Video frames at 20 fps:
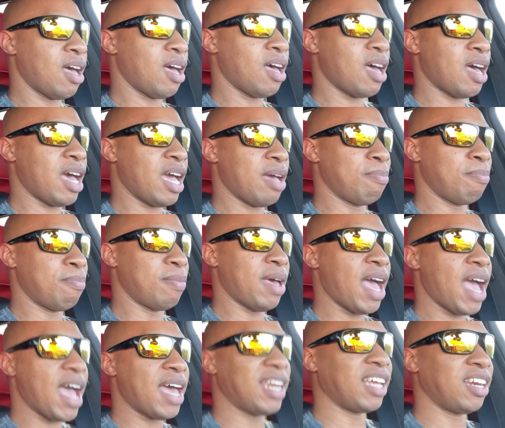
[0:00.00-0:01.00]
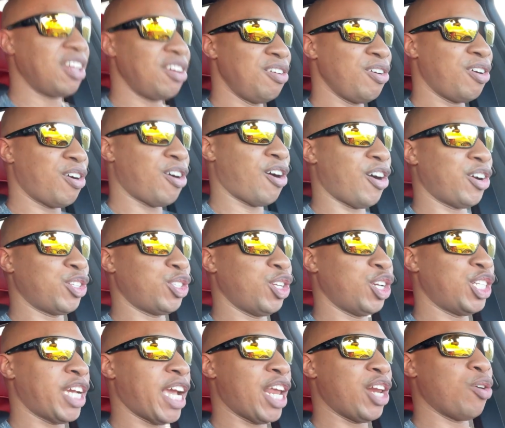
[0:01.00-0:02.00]
I am adding in a new car to the
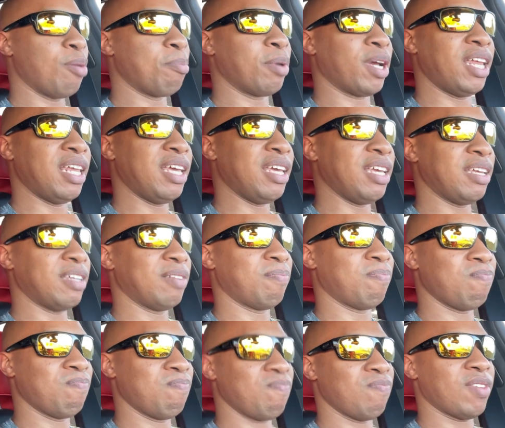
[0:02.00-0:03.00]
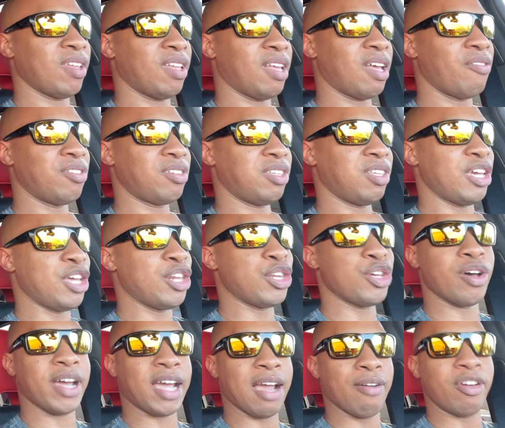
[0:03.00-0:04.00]
channel. I'm getting, obviously, you
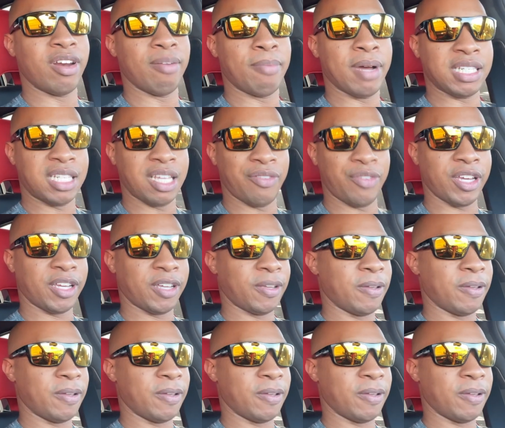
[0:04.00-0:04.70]
know, I got rid of my Civic,